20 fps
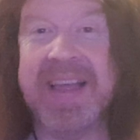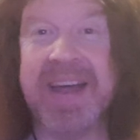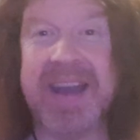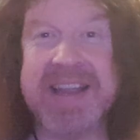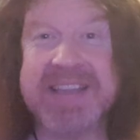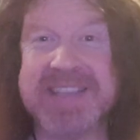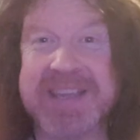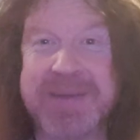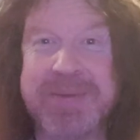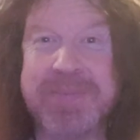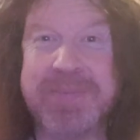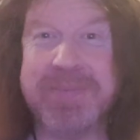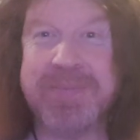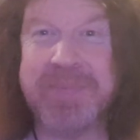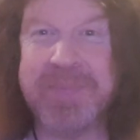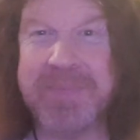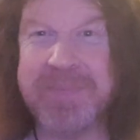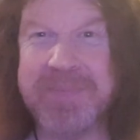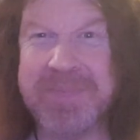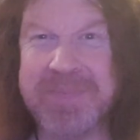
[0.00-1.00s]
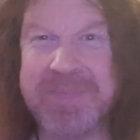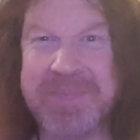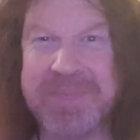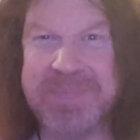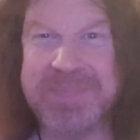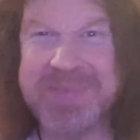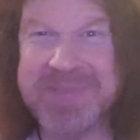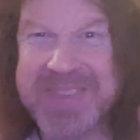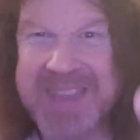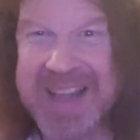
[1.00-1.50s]
And it's like,
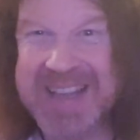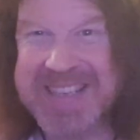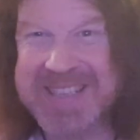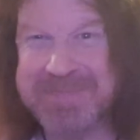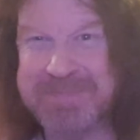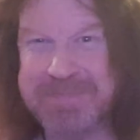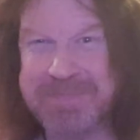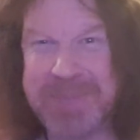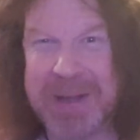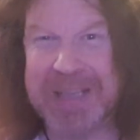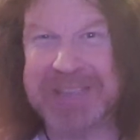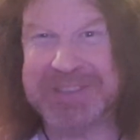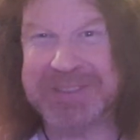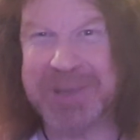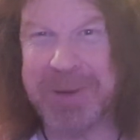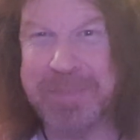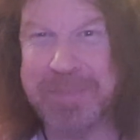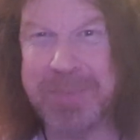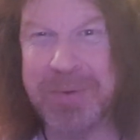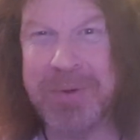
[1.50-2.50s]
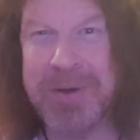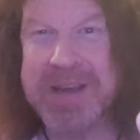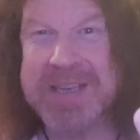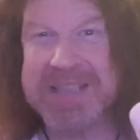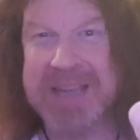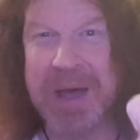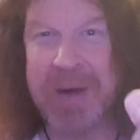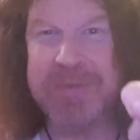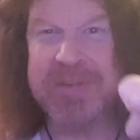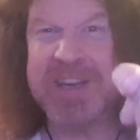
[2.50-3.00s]
that's Pet Shop
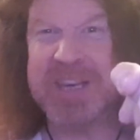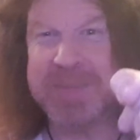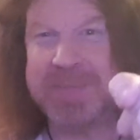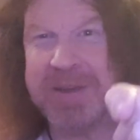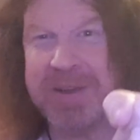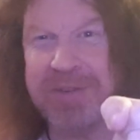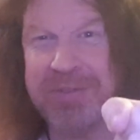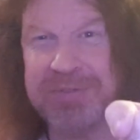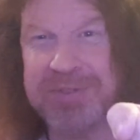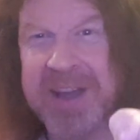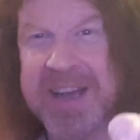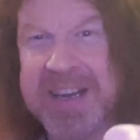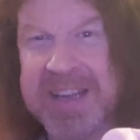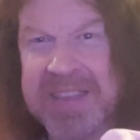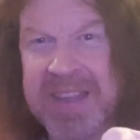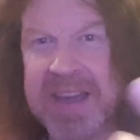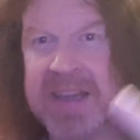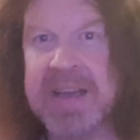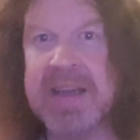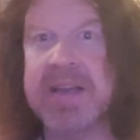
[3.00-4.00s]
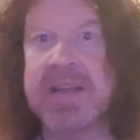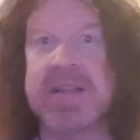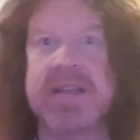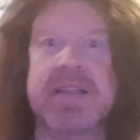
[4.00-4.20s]
Boys, how can you be afraid of that?